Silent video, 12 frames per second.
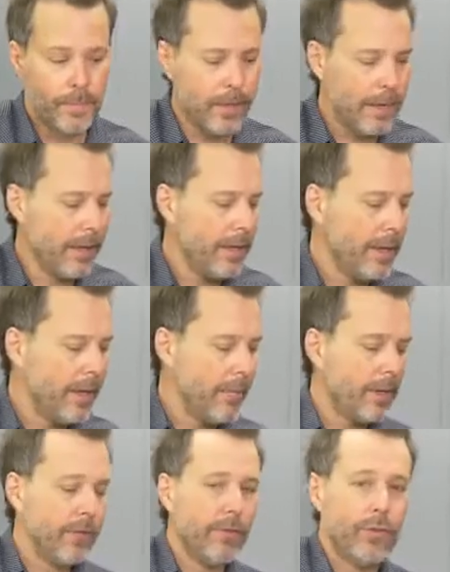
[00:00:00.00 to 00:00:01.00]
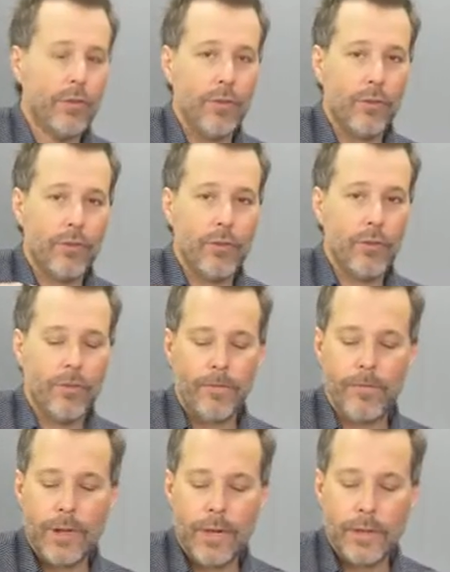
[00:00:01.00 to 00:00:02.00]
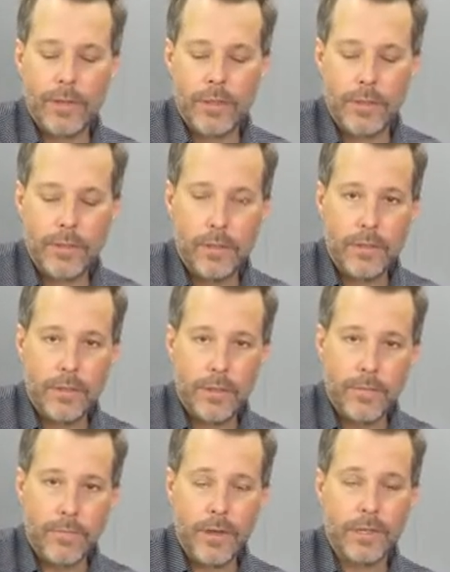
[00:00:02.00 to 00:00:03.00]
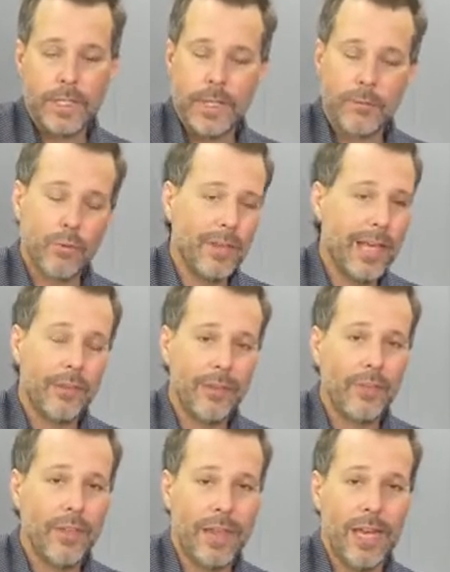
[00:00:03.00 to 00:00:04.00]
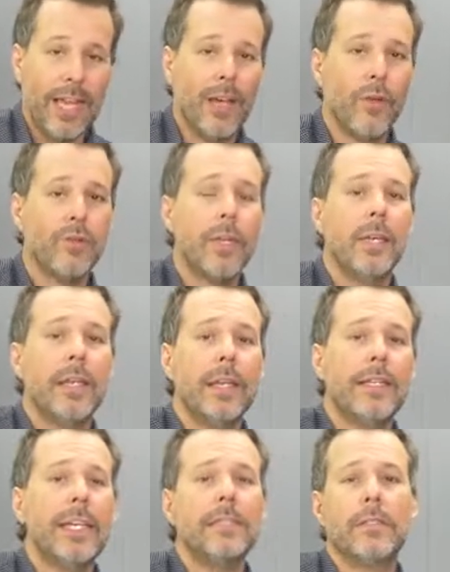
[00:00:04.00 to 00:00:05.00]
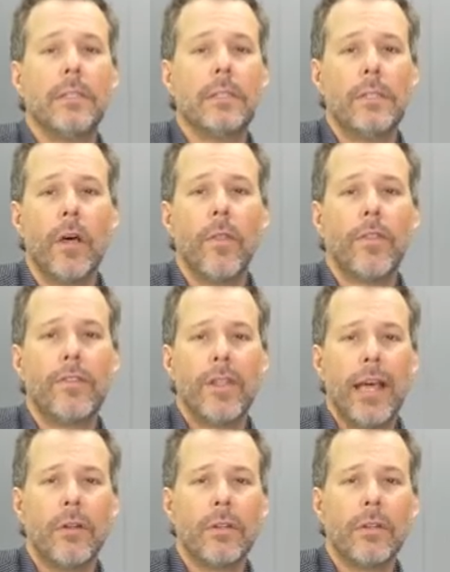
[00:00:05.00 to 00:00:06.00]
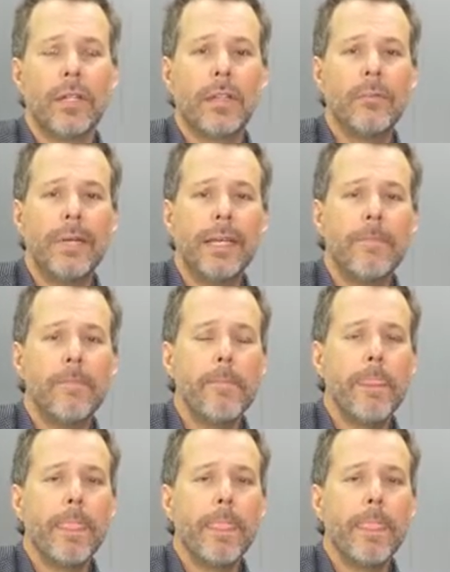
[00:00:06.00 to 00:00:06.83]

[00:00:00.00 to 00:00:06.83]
okay? Because if you use your fingertips without using the nails, it tends to dull the sound a little bit.